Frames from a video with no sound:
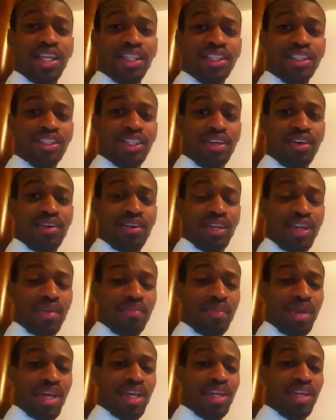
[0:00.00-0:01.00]
so that
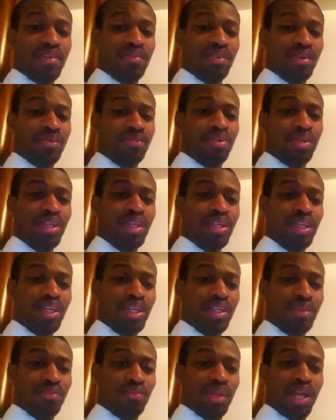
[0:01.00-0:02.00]
made him
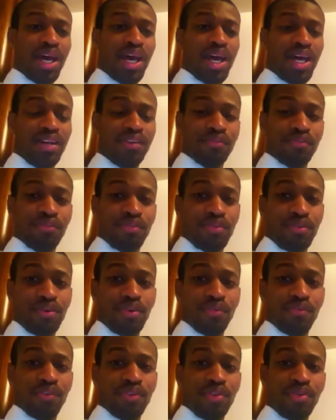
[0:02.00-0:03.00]
completely blind for
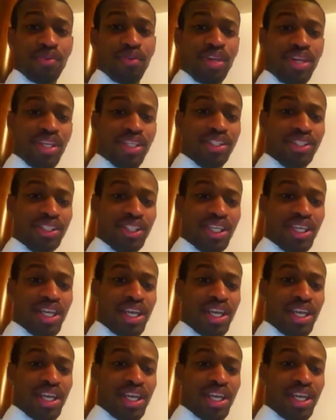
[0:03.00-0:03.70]
a few weeks.